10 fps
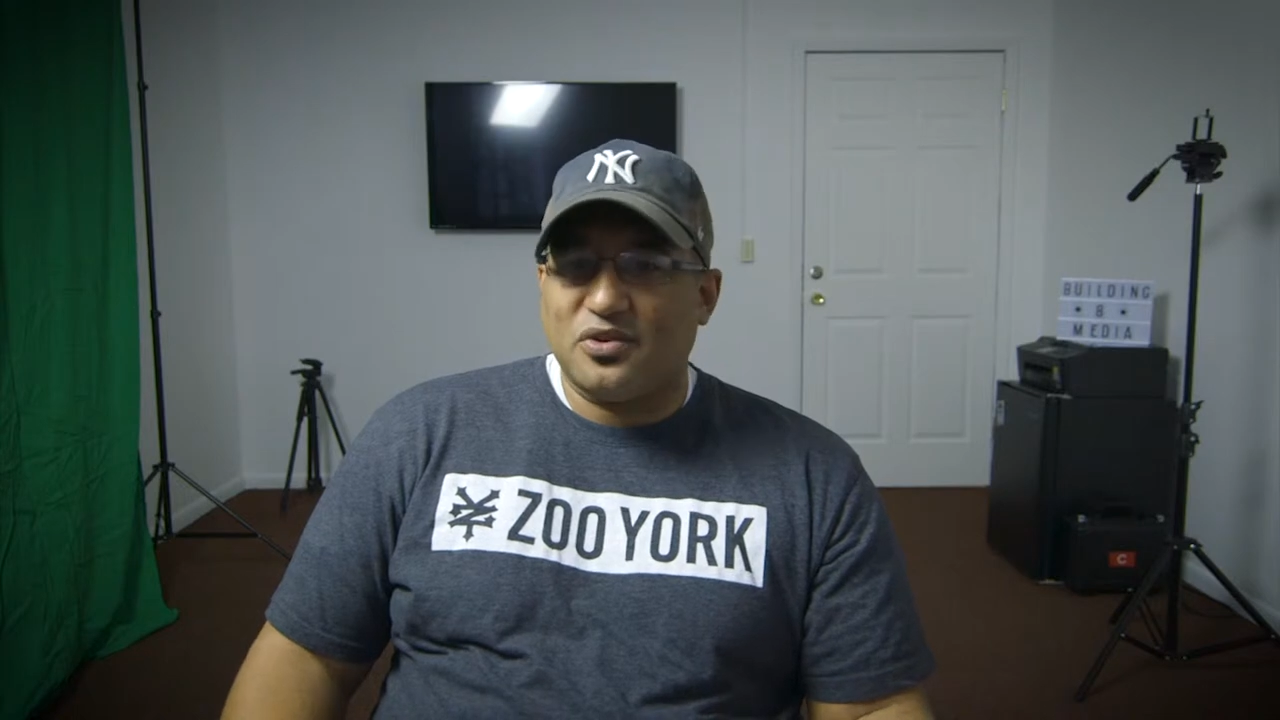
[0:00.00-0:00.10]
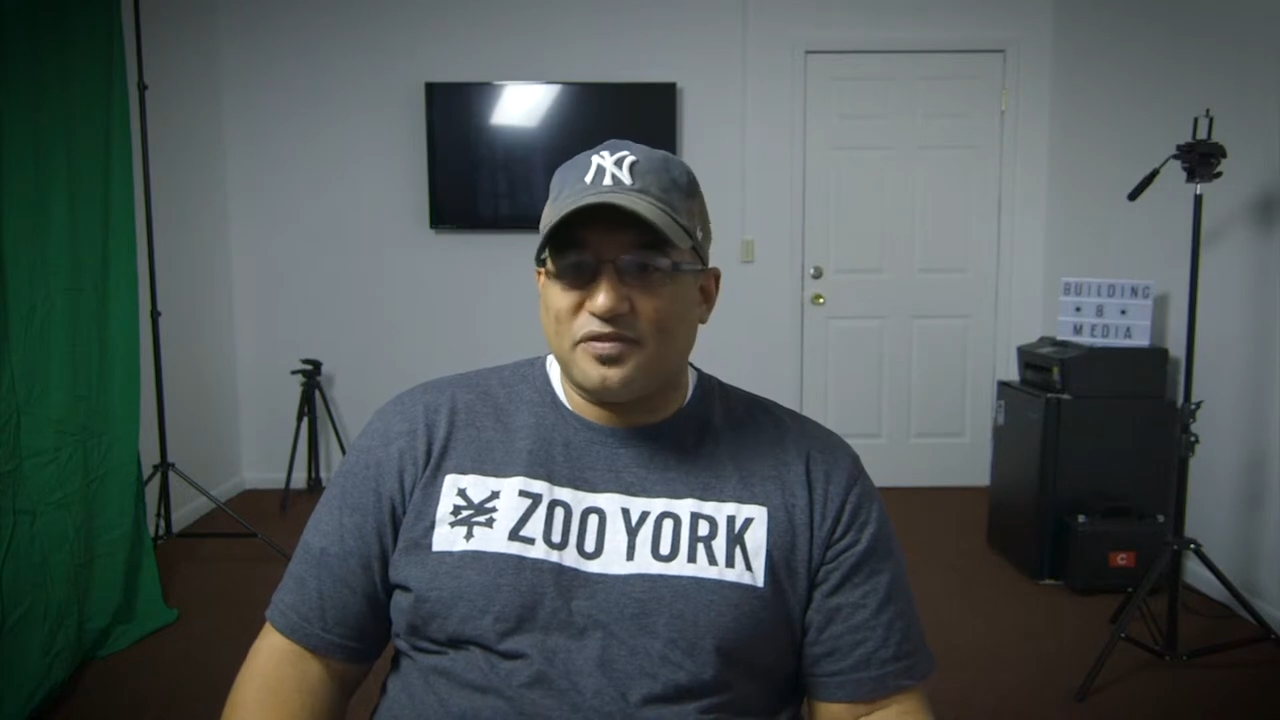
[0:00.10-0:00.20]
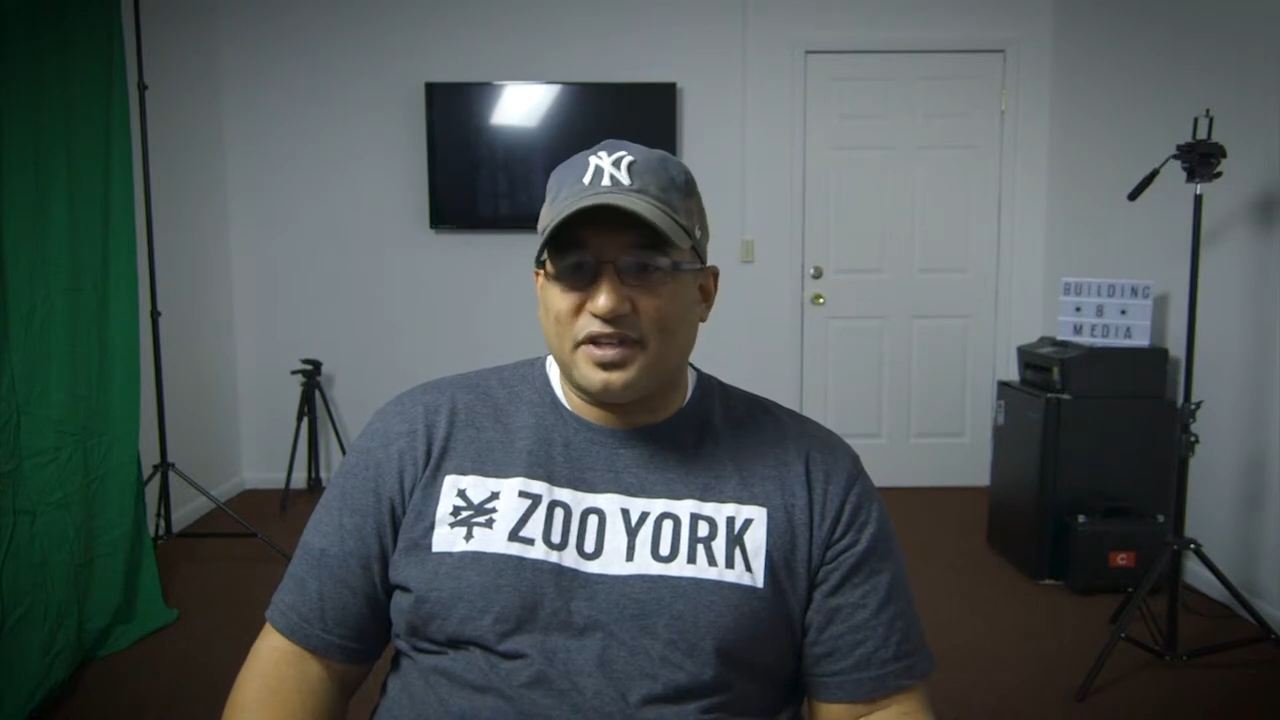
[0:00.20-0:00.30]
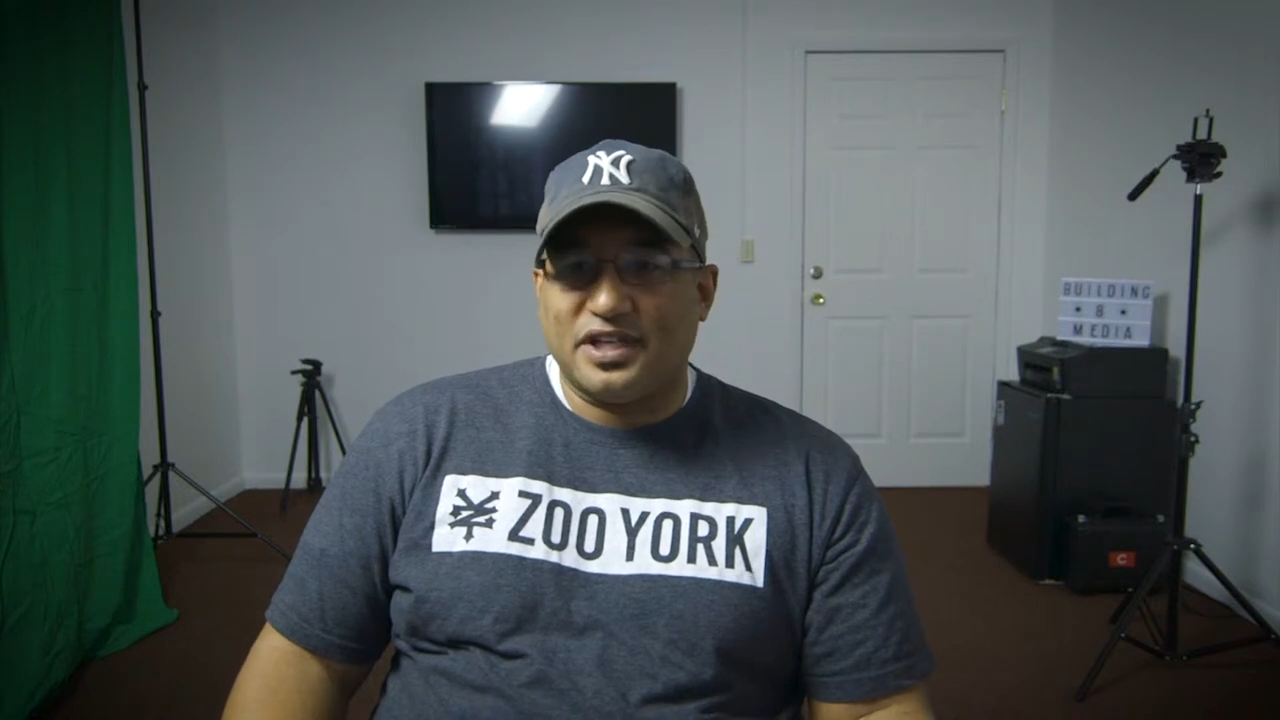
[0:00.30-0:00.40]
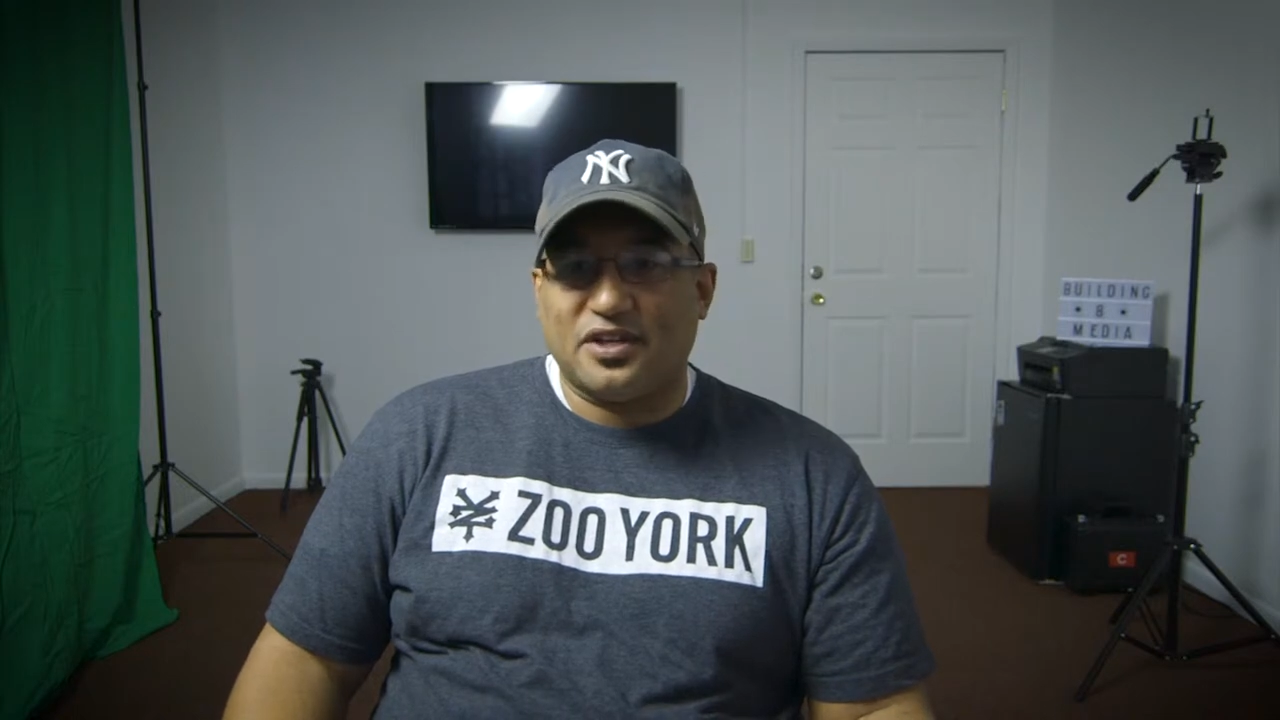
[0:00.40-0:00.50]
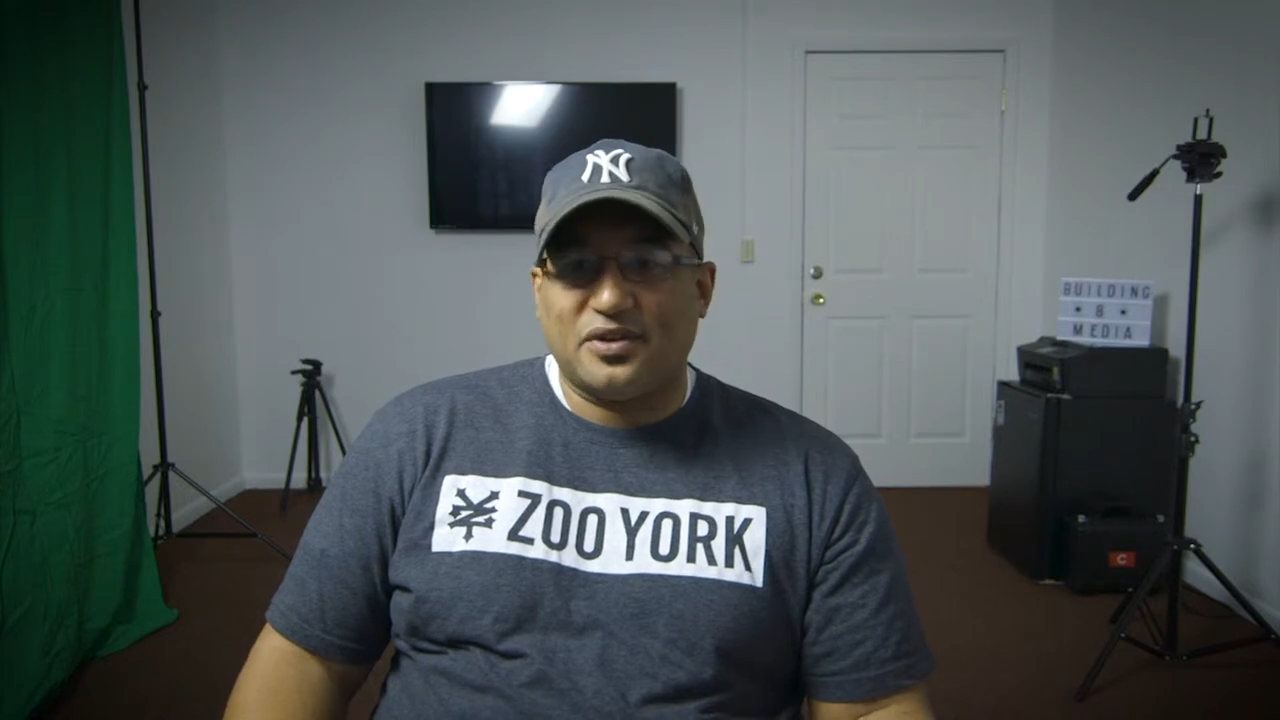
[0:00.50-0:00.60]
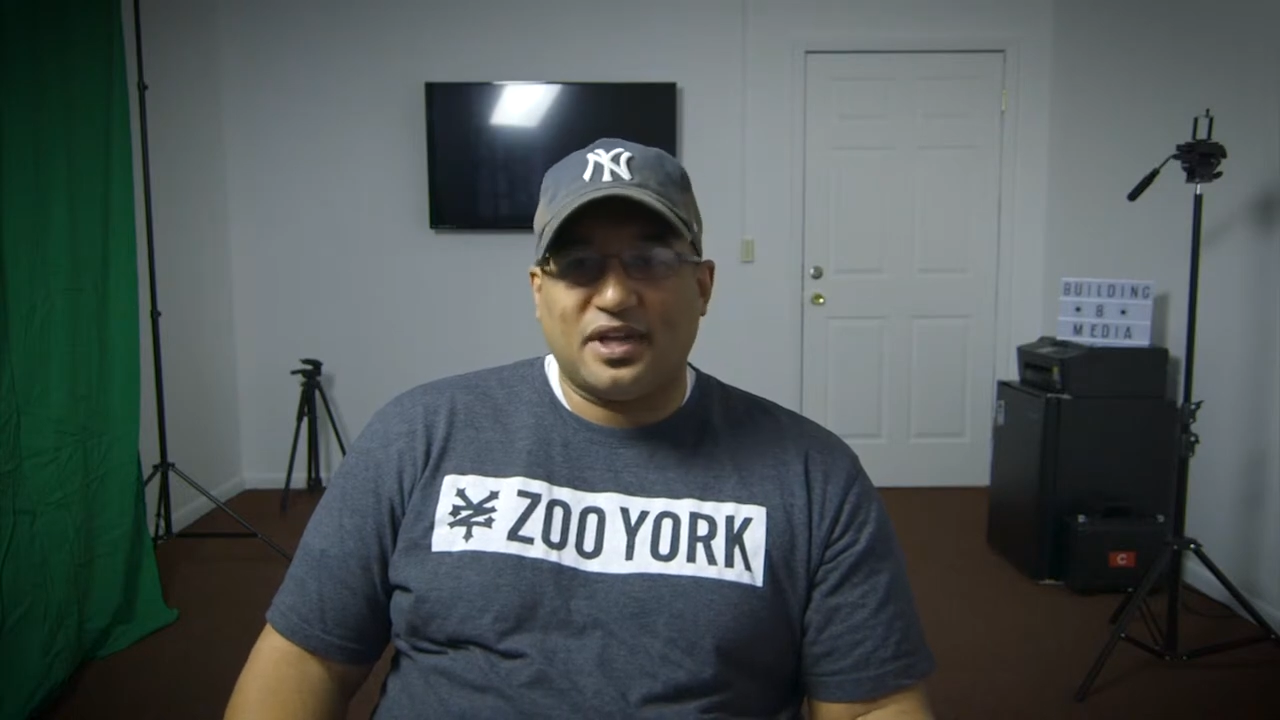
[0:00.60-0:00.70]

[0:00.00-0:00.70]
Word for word: do a video